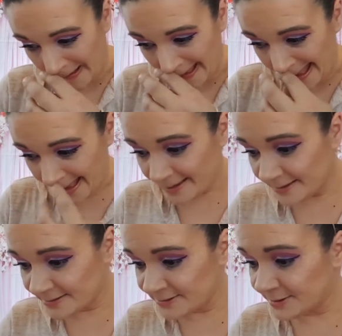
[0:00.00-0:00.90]

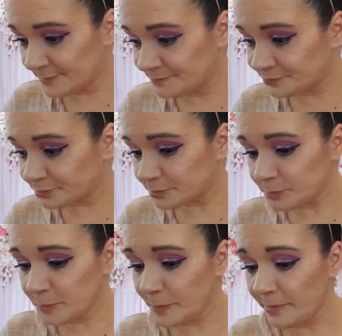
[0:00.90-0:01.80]
And
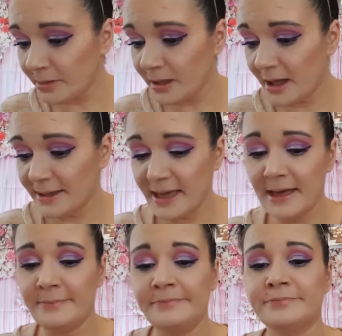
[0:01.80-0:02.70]

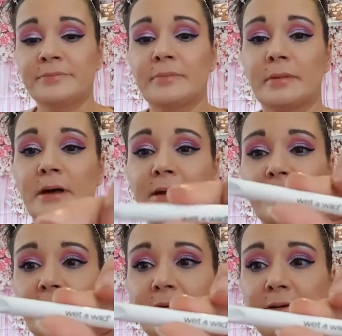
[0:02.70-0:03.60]
again,
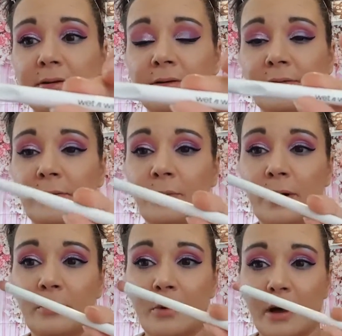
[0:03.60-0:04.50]
another
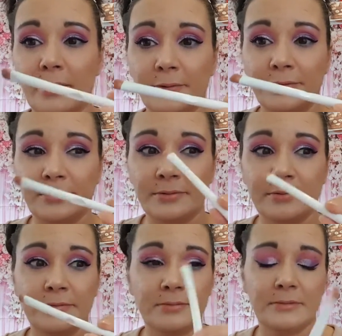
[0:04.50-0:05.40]
Wet n Wild
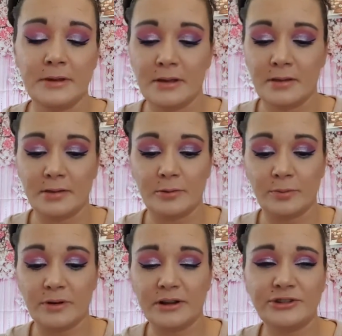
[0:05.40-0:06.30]
little
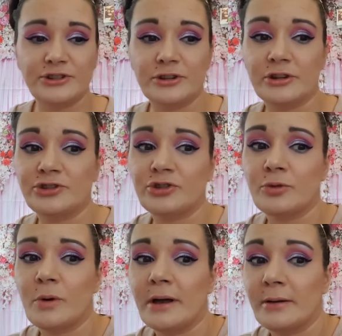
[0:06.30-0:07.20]
brush. Not sure
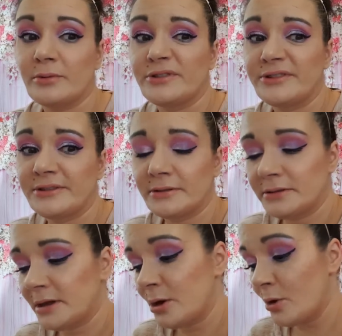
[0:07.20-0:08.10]
why it was
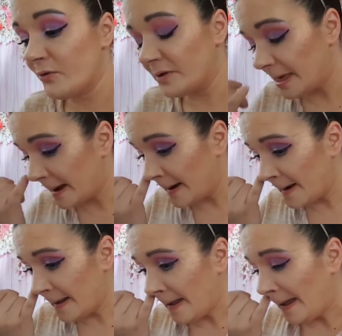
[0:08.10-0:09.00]
over
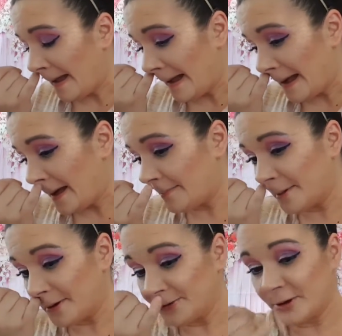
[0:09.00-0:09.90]
there.
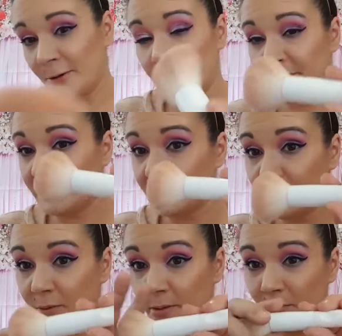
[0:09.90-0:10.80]
Also
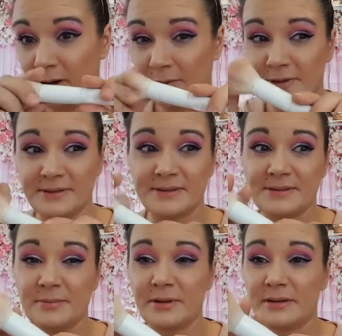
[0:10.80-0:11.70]
another Wet n Wild. This is
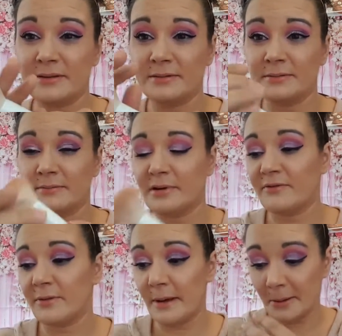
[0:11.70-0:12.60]
the big
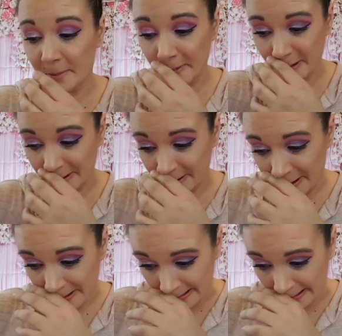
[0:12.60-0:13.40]
puffy powder brush.